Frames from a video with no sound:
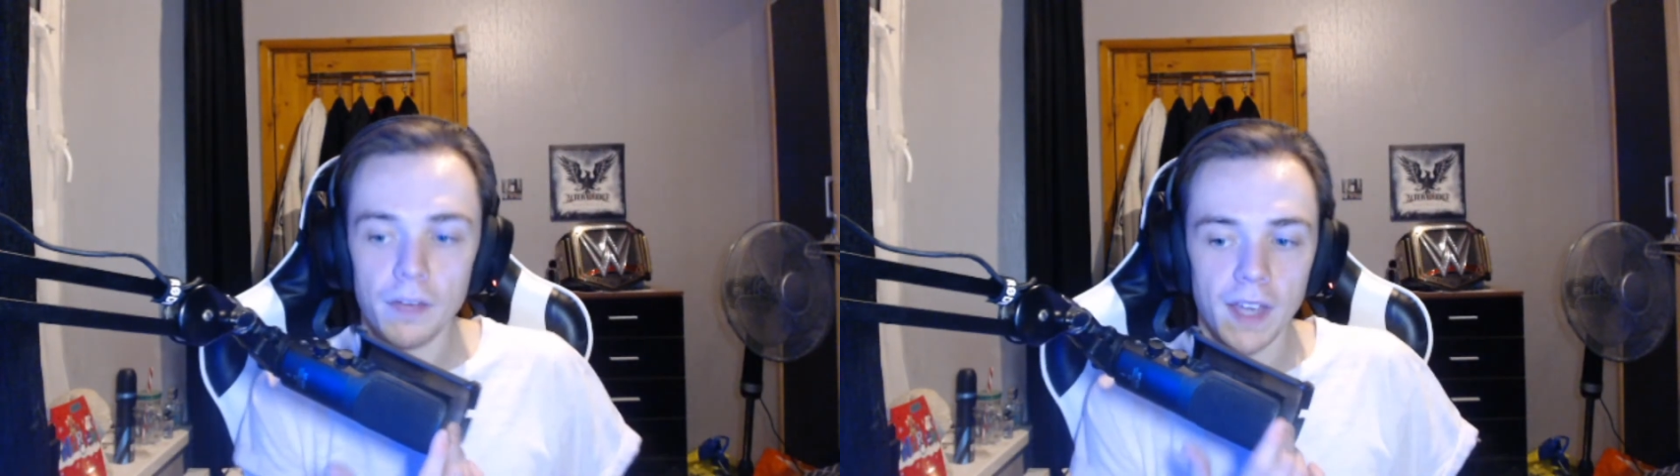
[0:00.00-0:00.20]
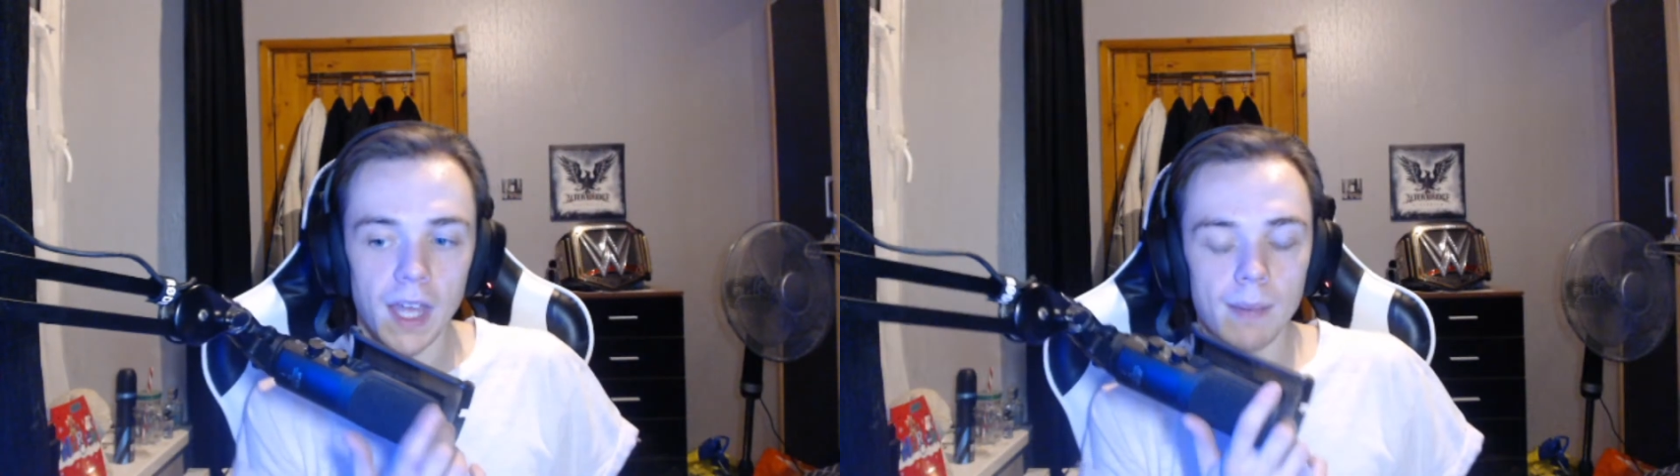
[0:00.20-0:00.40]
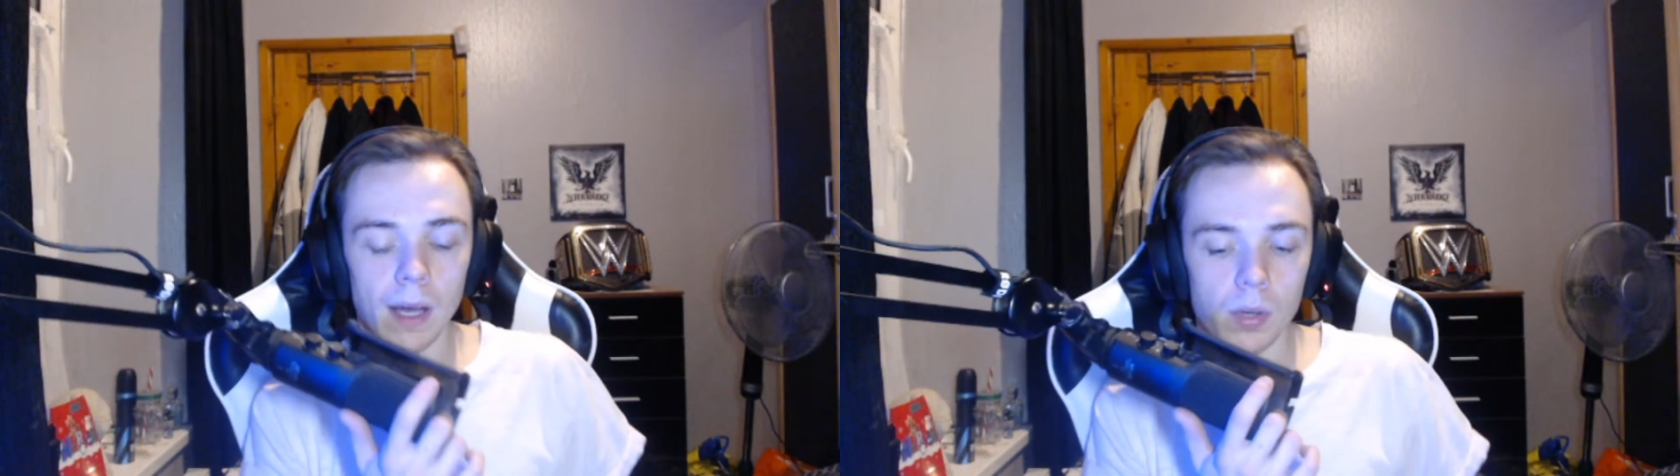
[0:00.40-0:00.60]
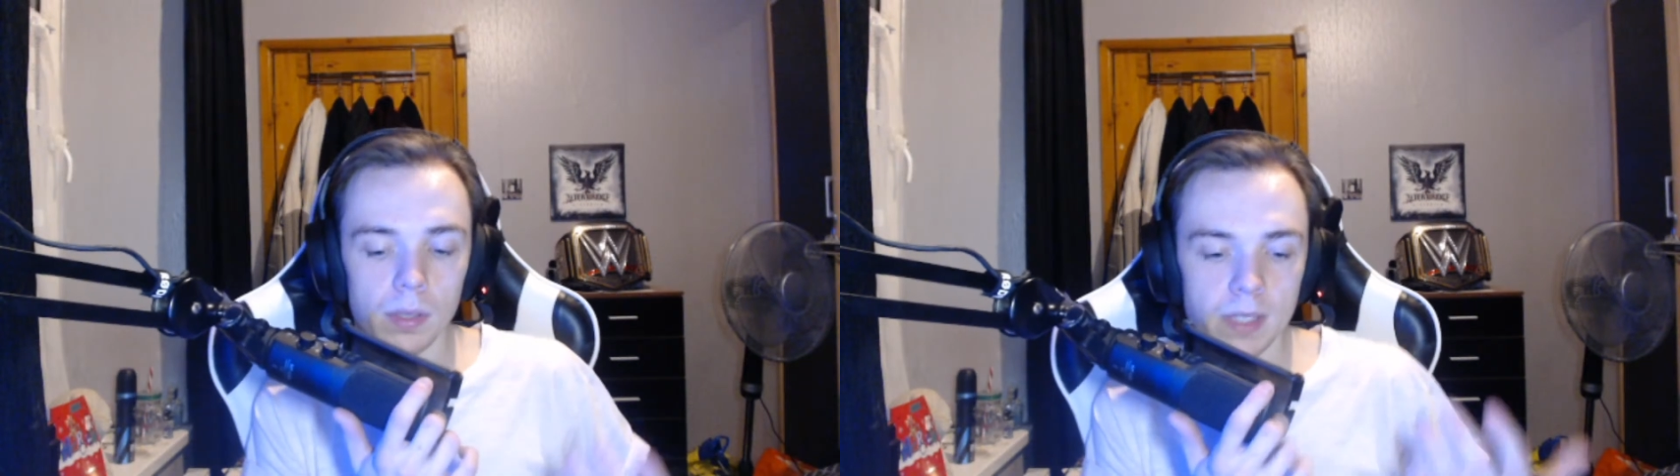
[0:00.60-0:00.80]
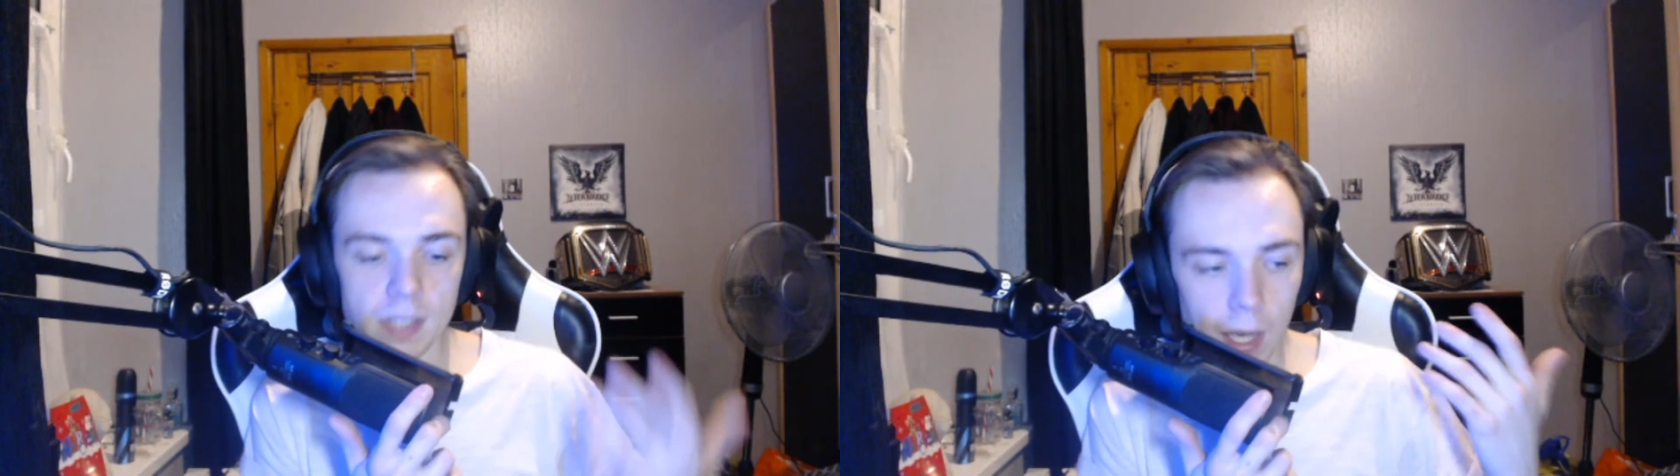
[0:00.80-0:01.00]
if he came back with
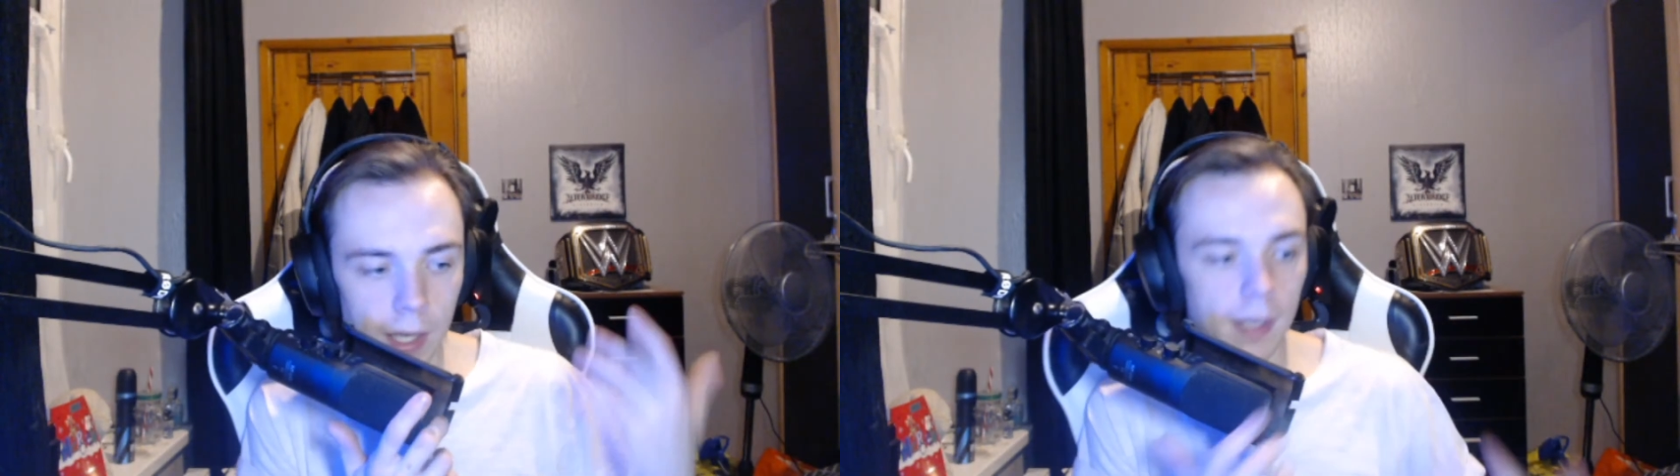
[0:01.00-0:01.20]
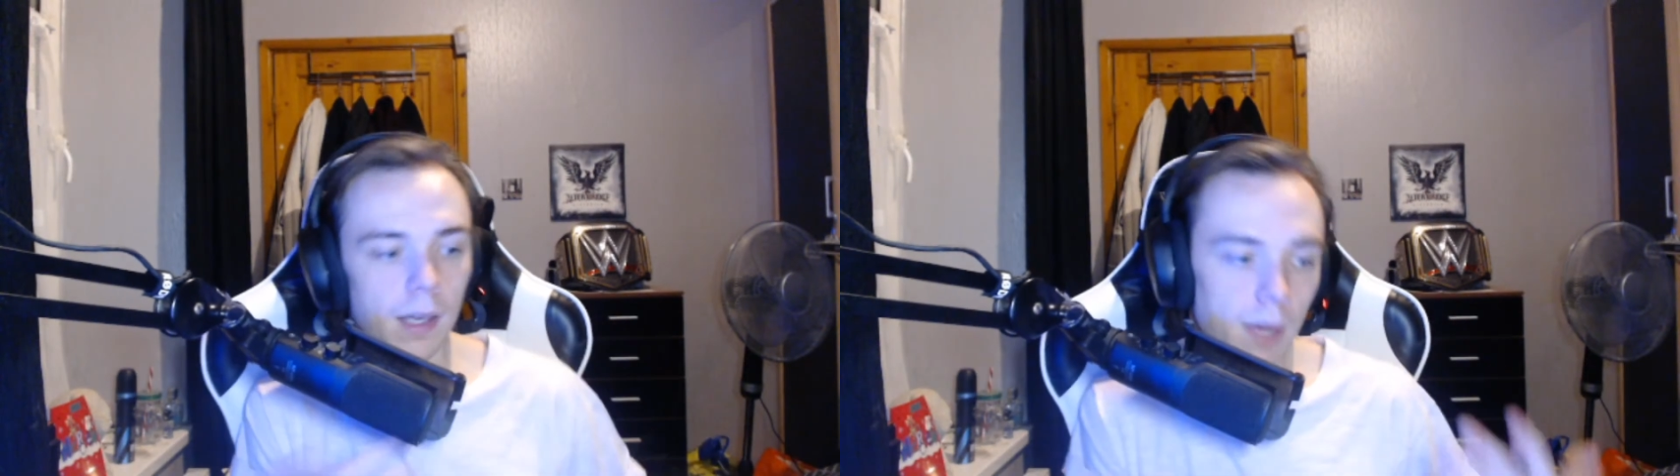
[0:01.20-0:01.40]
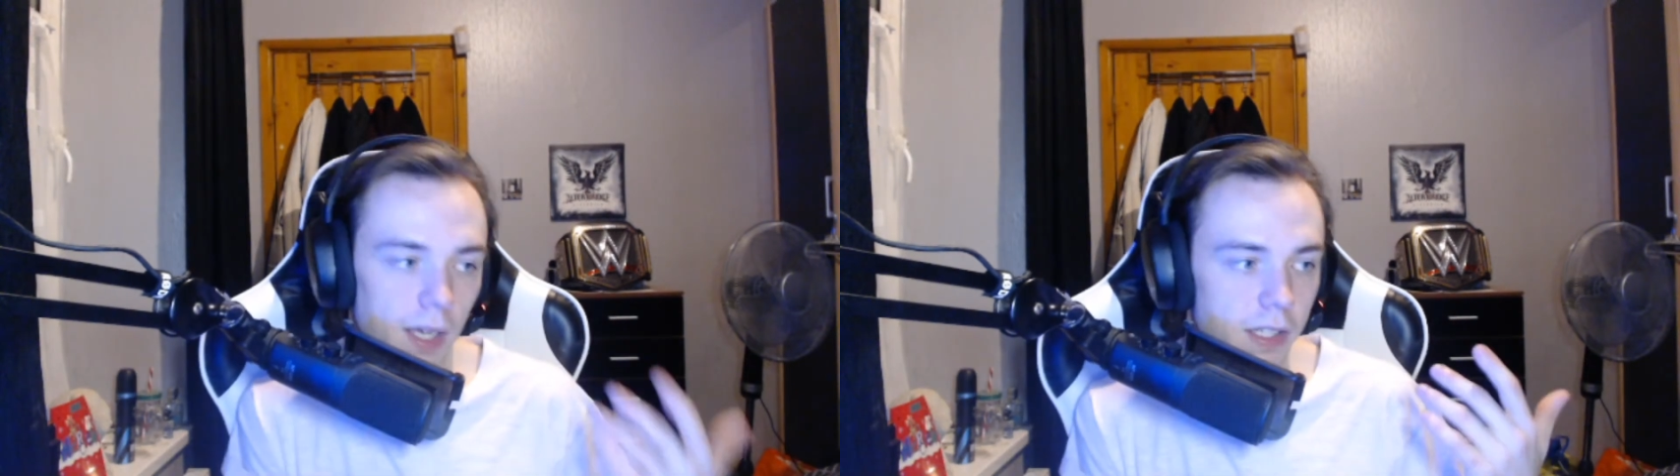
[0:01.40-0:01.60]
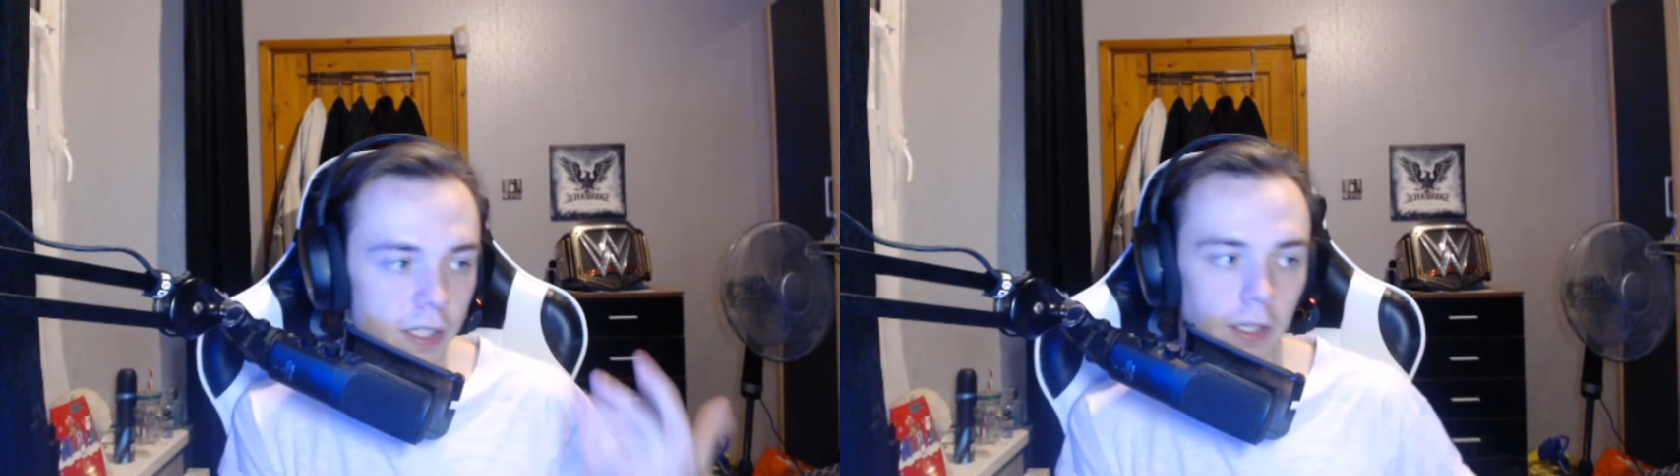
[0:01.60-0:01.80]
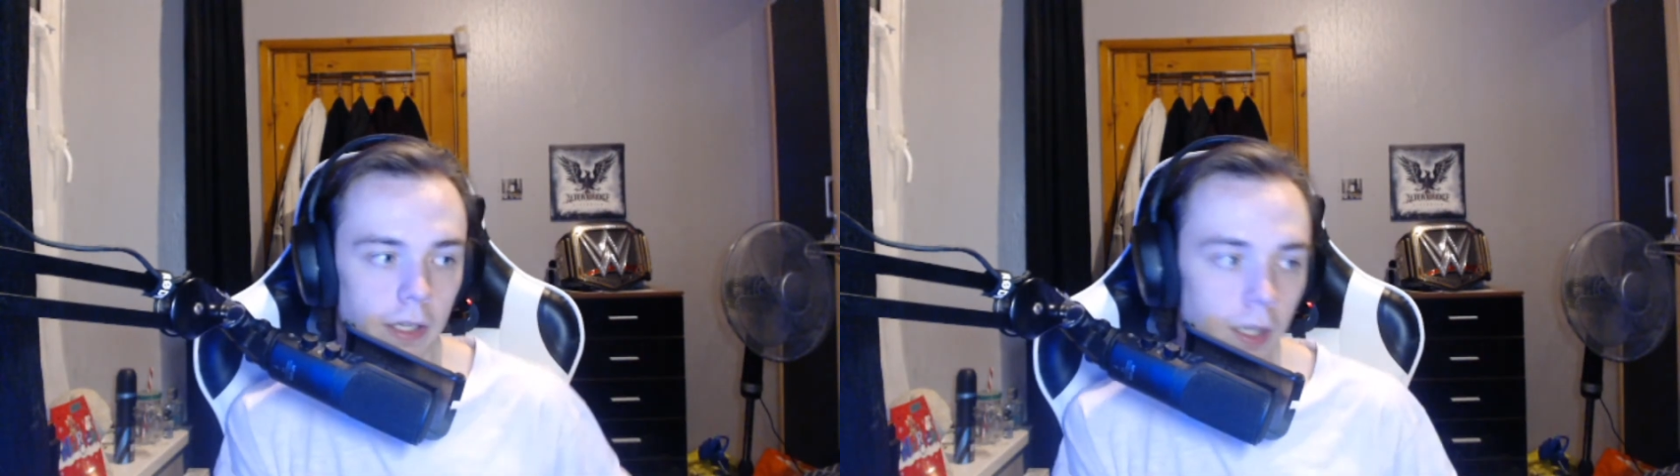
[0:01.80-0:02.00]
the Messiah gimmick, he's
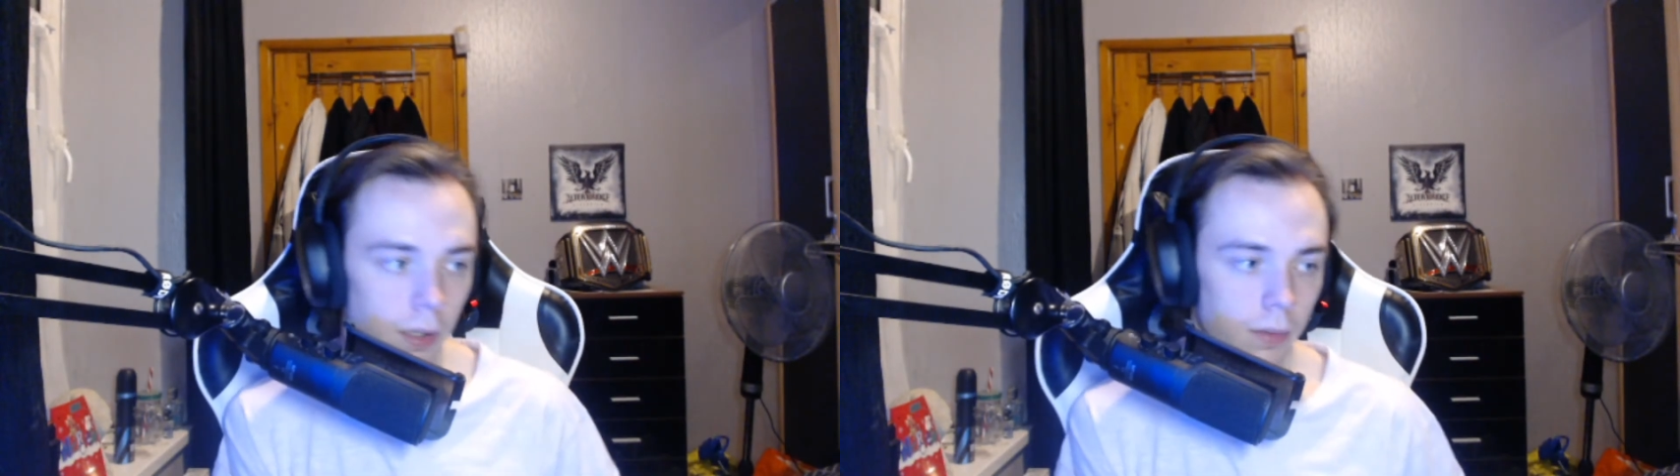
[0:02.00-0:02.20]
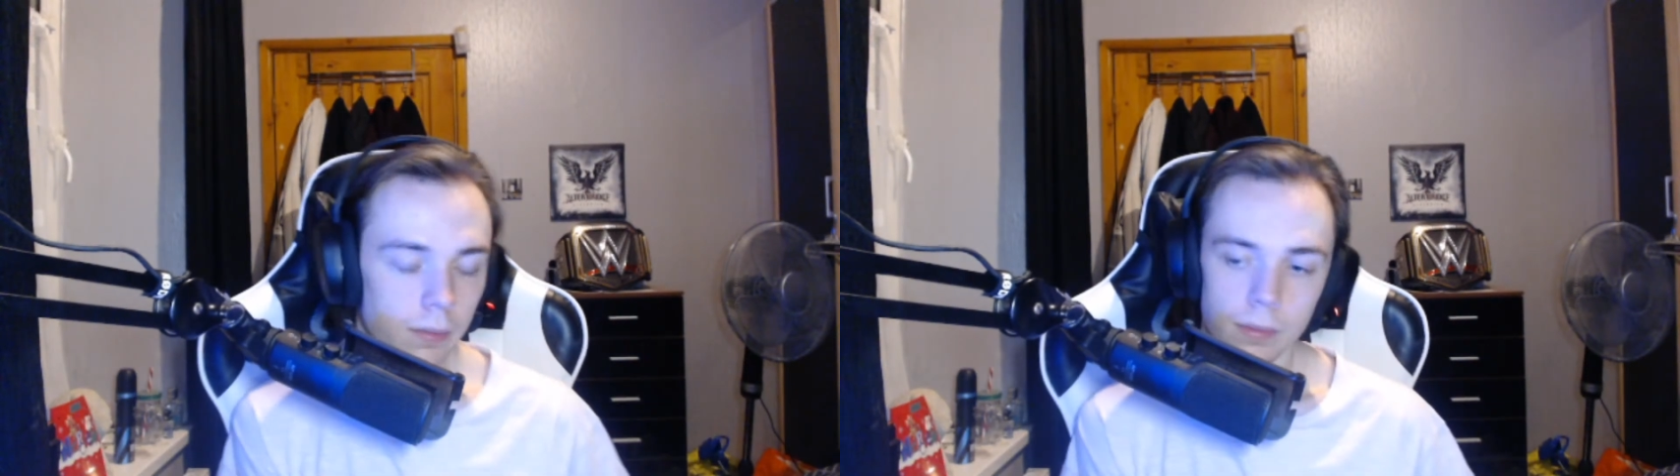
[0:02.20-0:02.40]
still a heel.